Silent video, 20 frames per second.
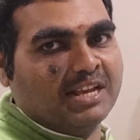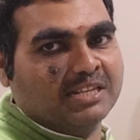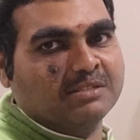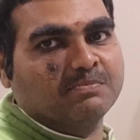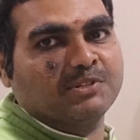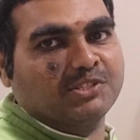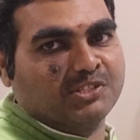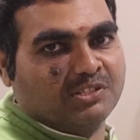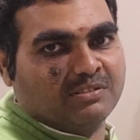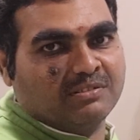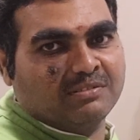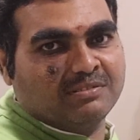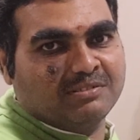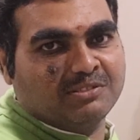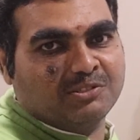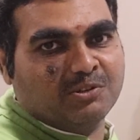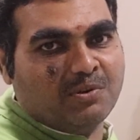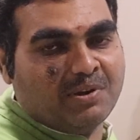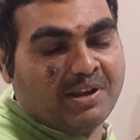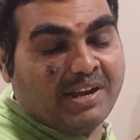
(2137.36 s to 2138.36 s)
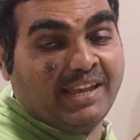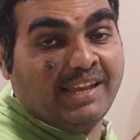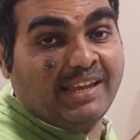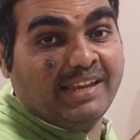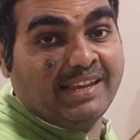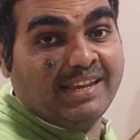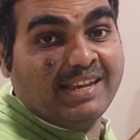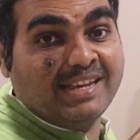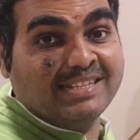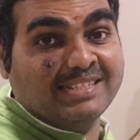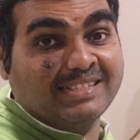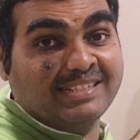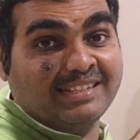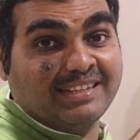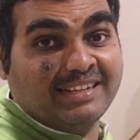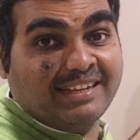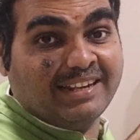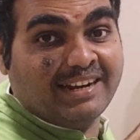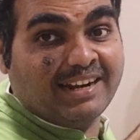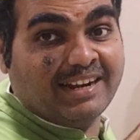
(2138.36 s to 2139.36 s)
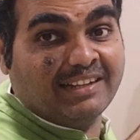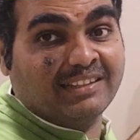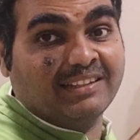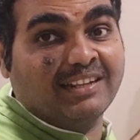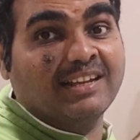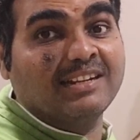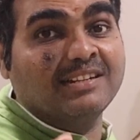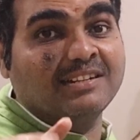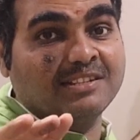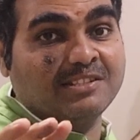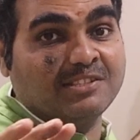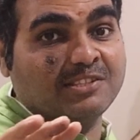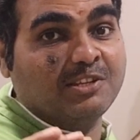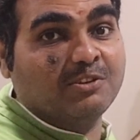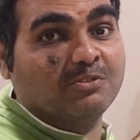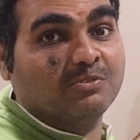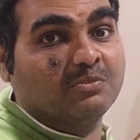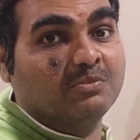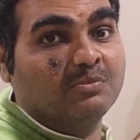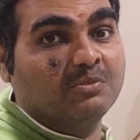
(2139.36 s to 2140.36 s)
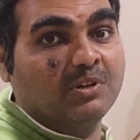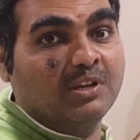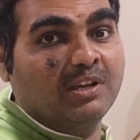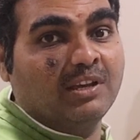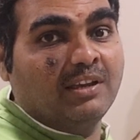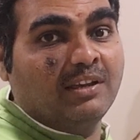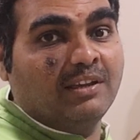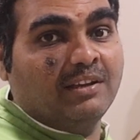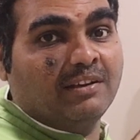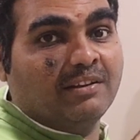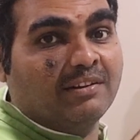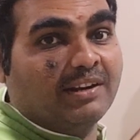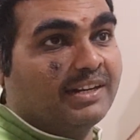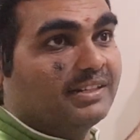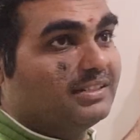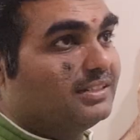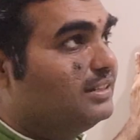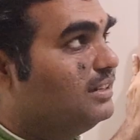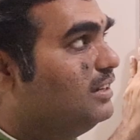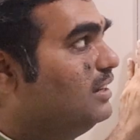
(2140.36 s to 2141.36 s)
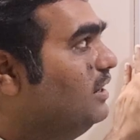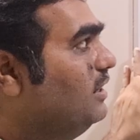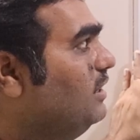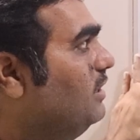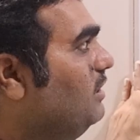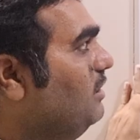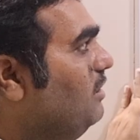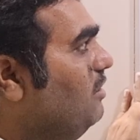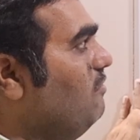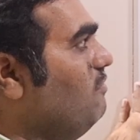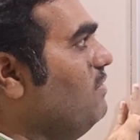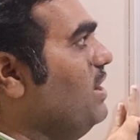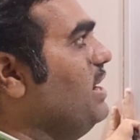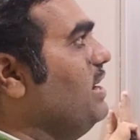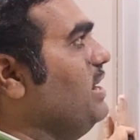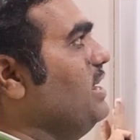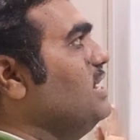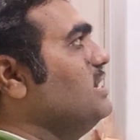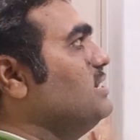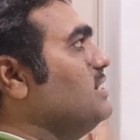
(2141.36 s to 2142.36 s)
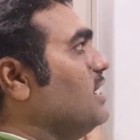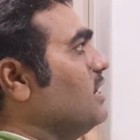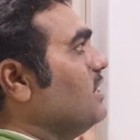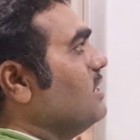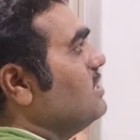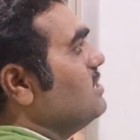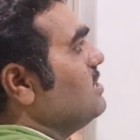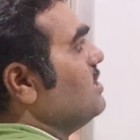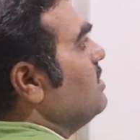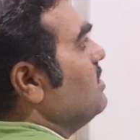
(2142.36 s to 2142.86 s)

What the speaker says: expression. So d is greater than 0, right? When d is greater than